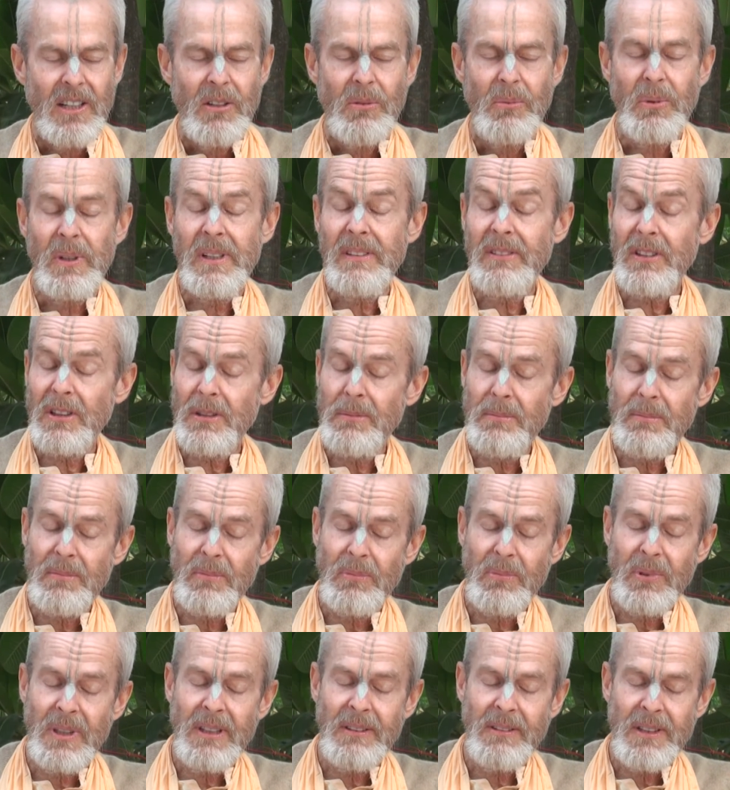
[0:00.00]
We
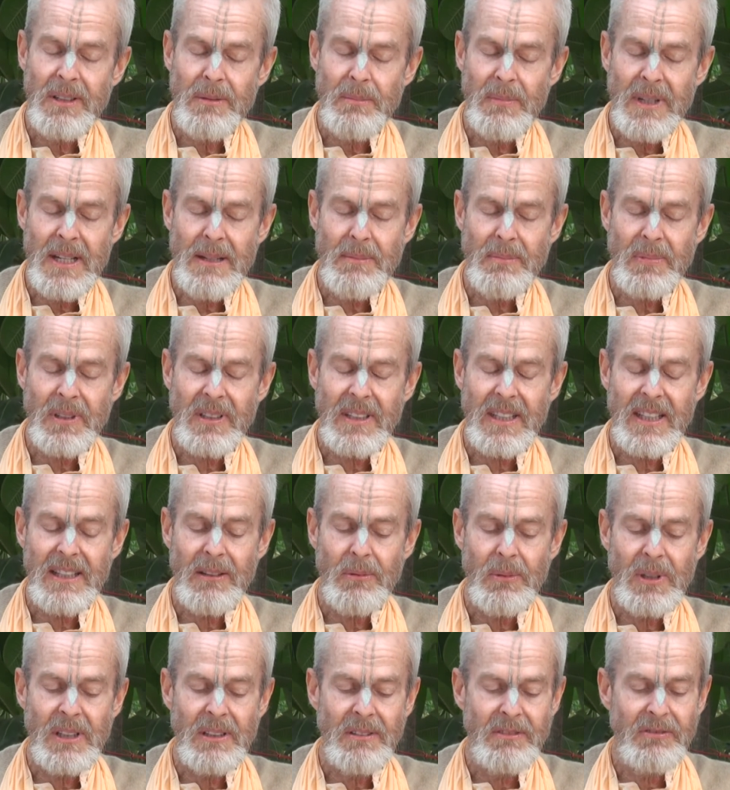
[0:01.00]
remember
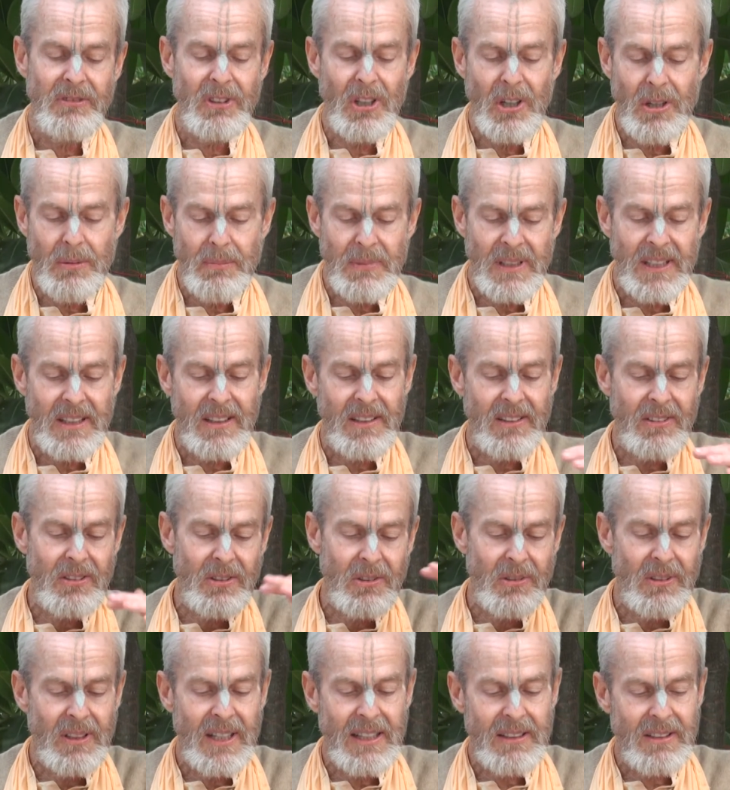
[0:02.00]
that while roaming
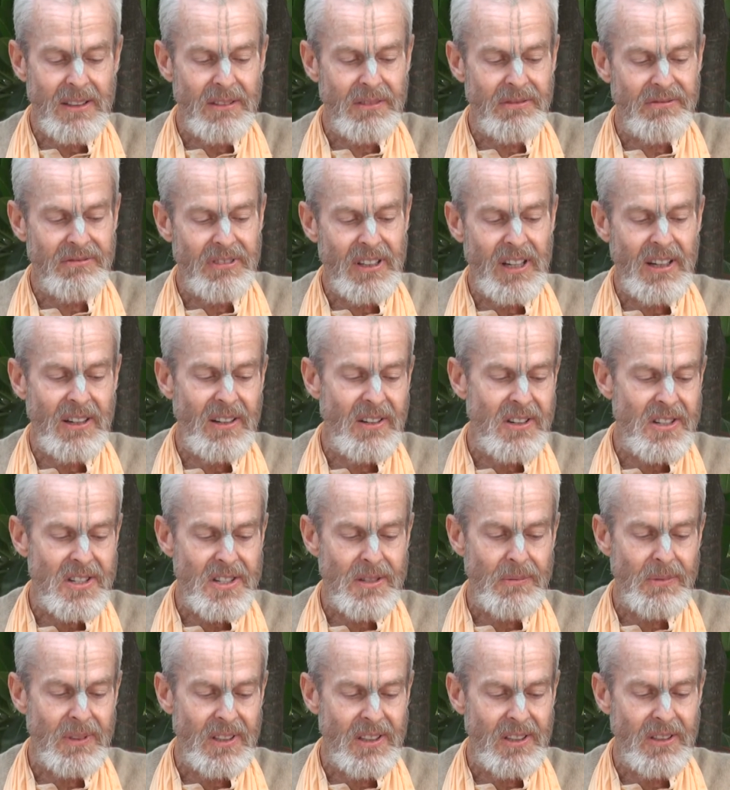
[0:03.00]
throughout the
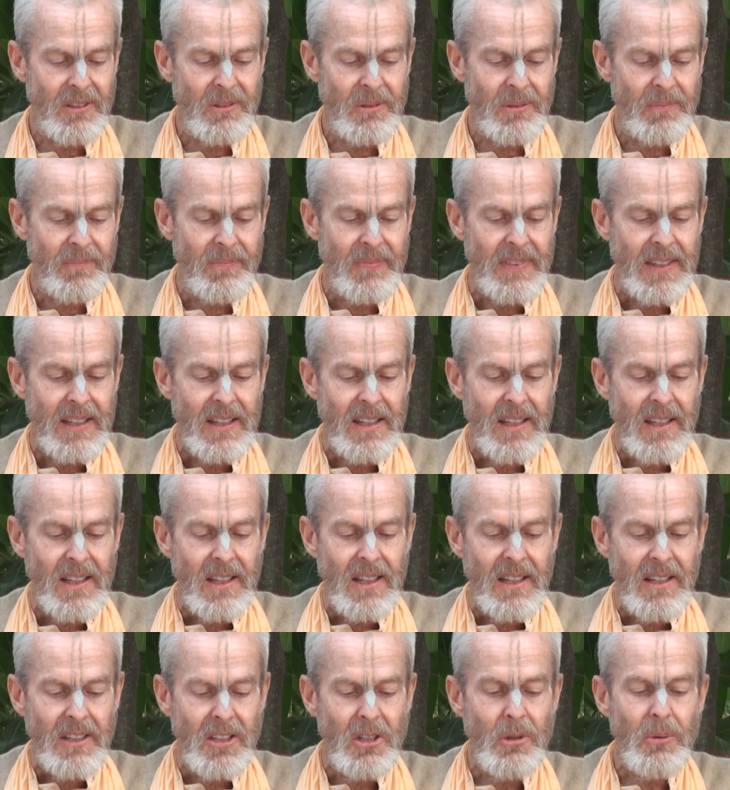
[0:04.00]
forest with you,
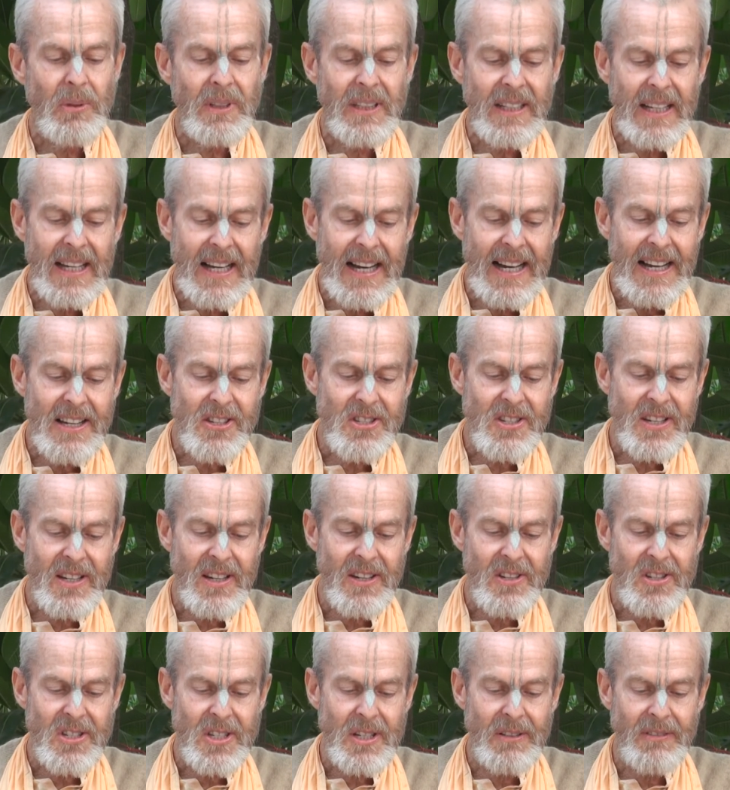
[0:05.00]
you would ask
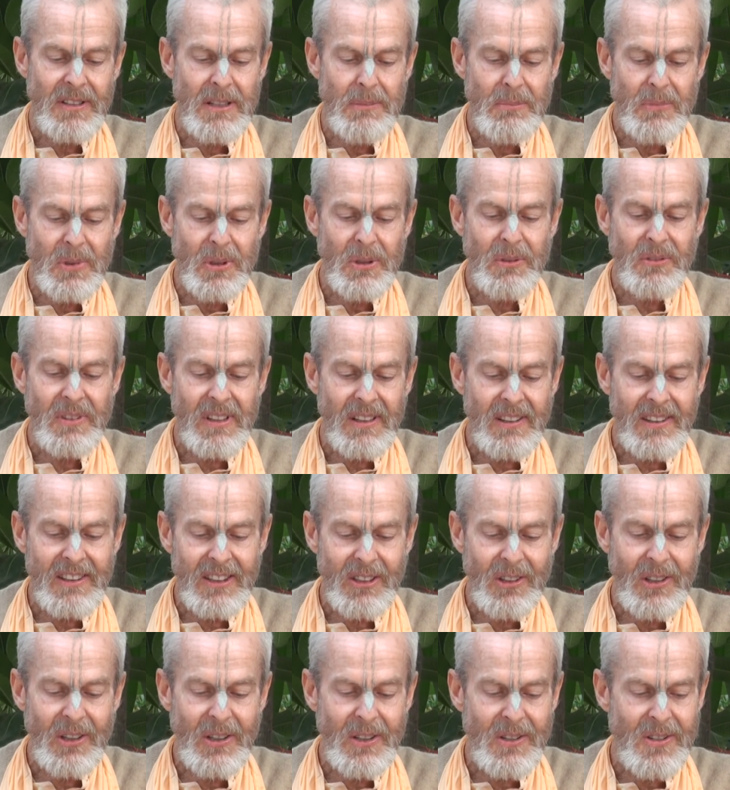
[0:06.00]
us to remove the
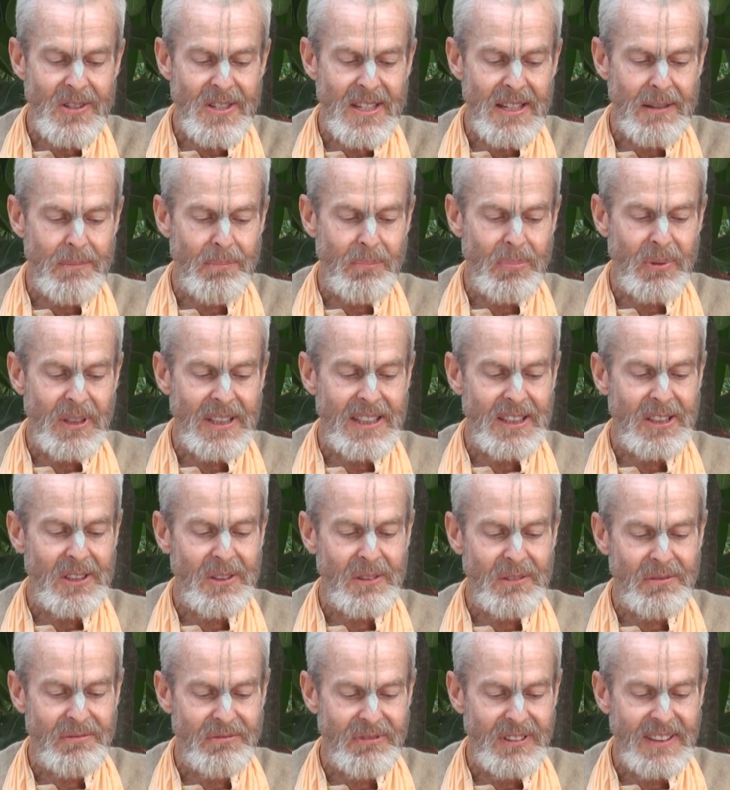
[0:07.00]
thorns that pricked
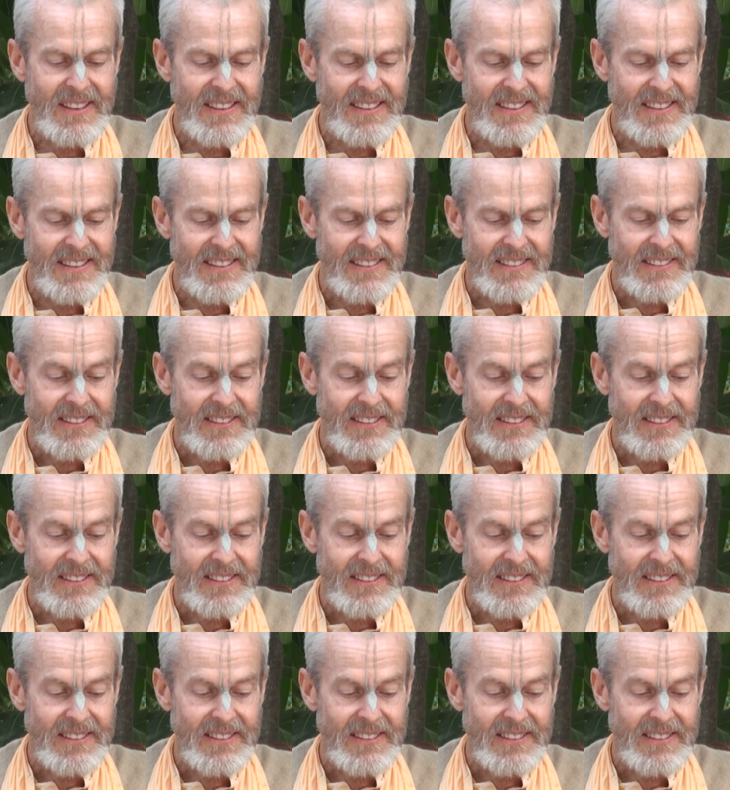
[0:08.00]
your feet.